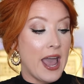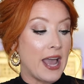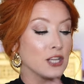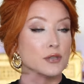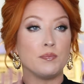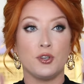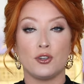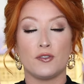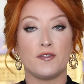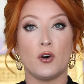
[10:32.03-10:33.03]
It's
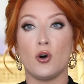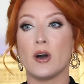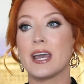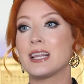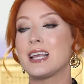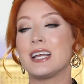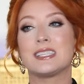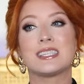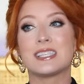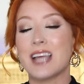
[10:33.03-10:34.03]
beautiful.
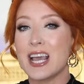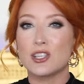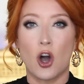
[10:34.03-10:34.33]
It stays